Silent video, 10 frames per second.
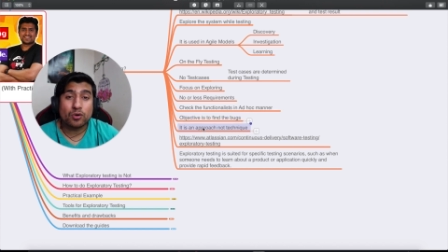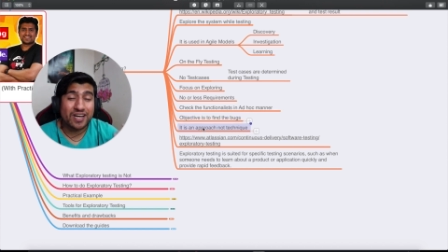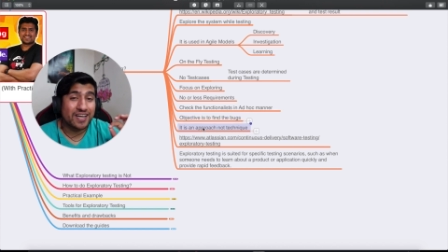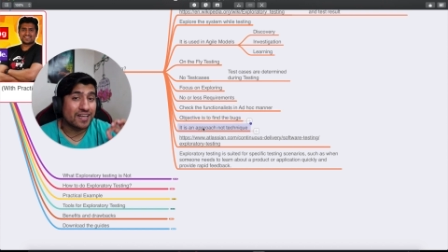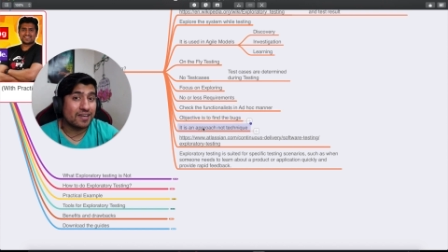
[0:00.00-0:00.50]
not a
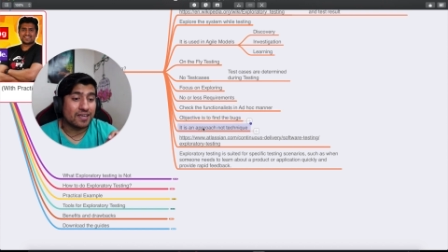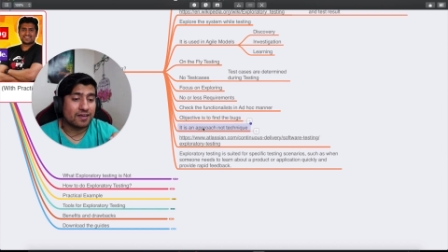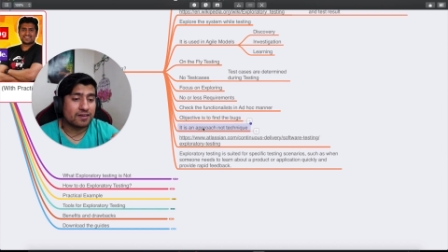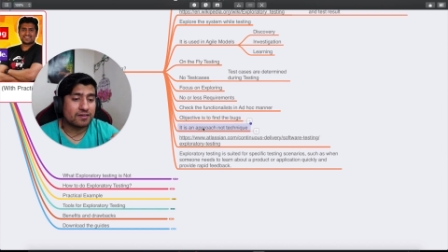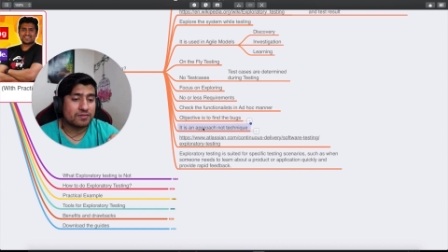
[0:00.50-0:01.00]
technique.
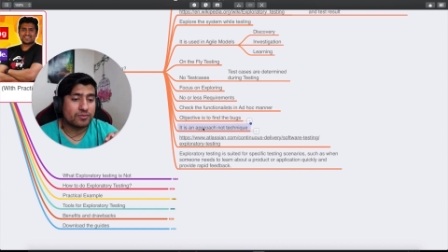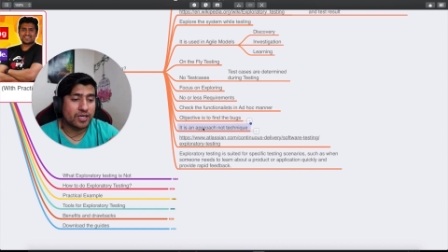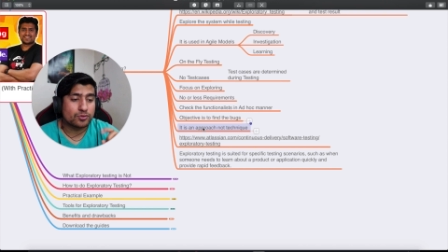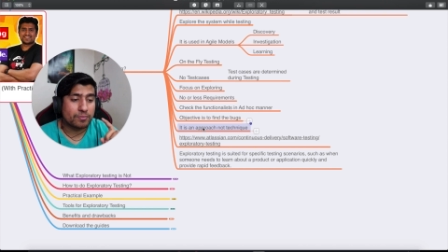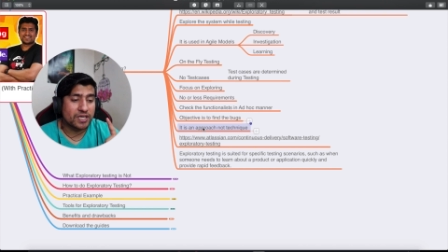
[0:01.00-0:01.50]

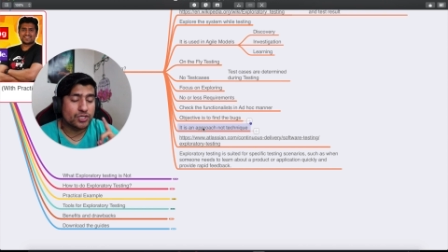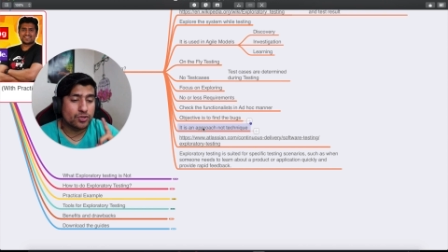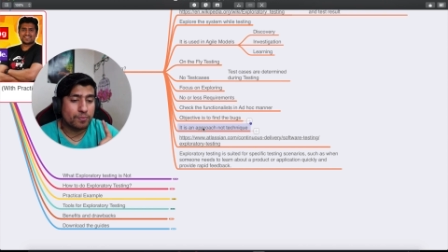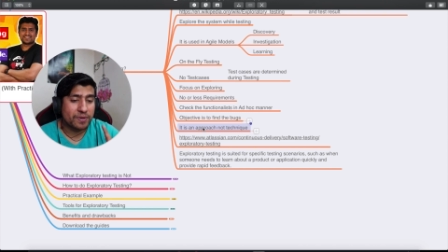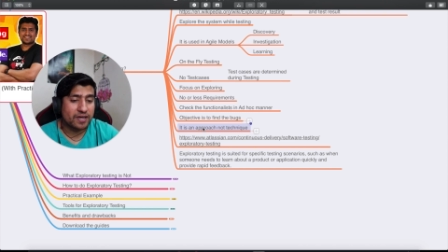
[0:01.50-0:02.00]
Okay, so make sure
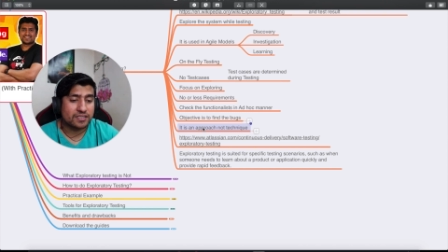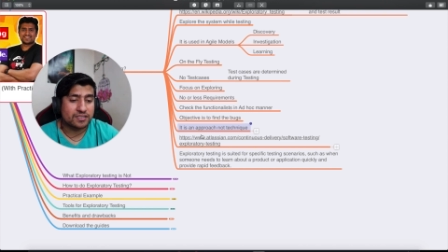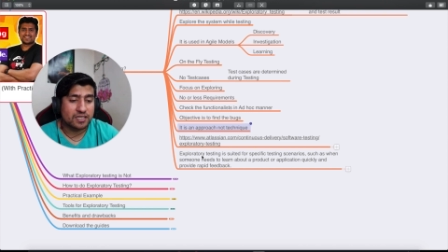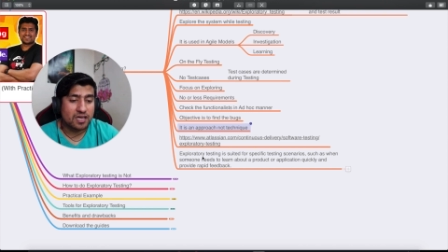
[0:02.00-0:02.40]
you pay attention.